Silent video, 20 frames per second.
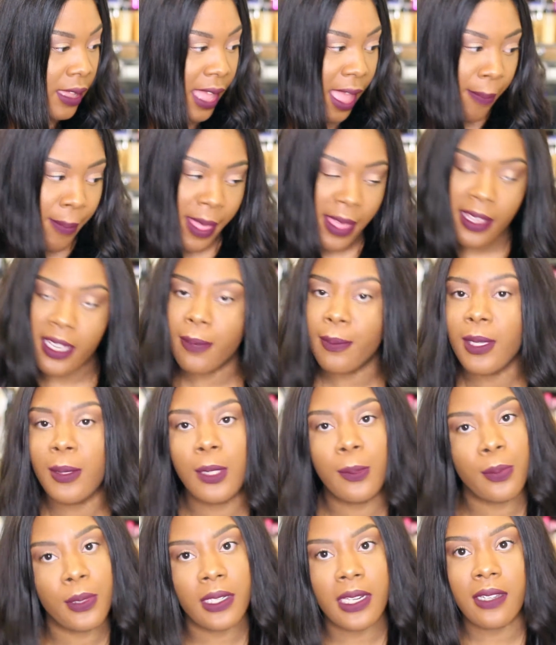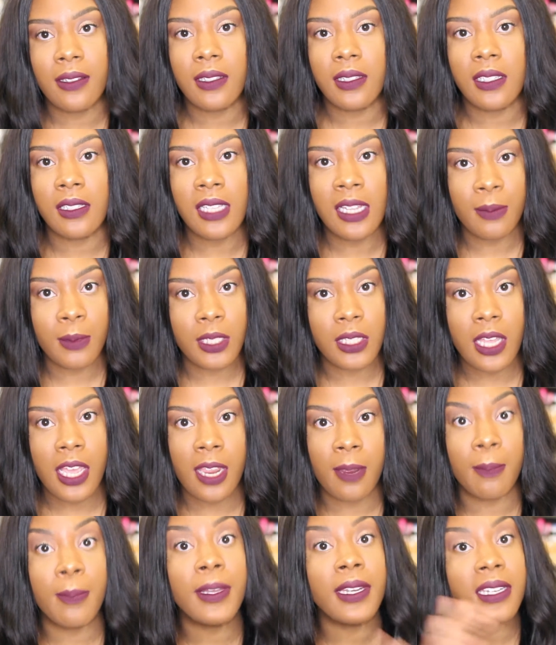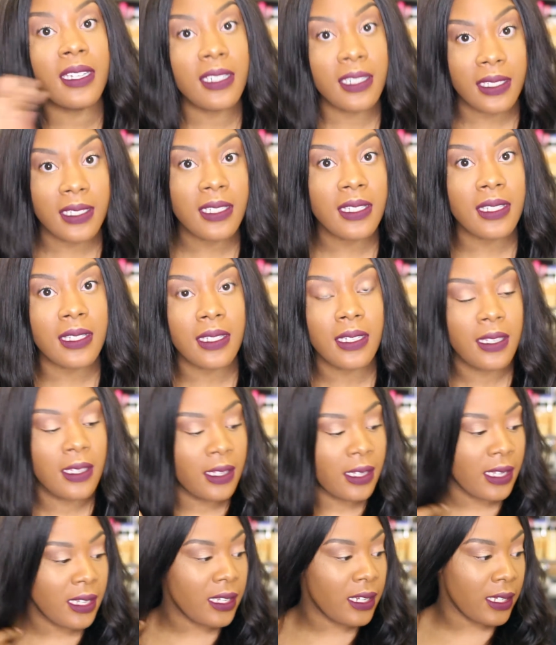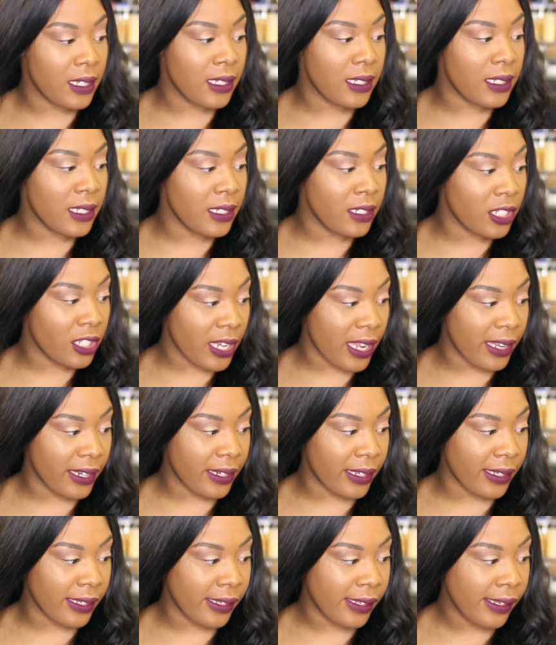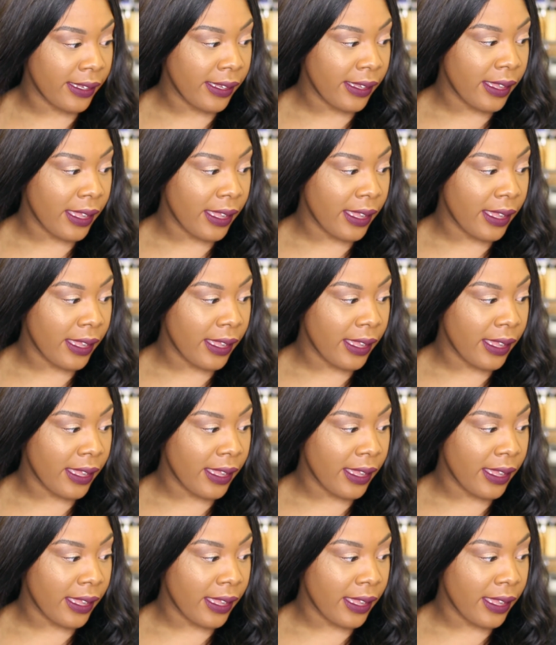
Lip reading: I'm not going to be able to pronounce this. I'm sorry. But it is in China.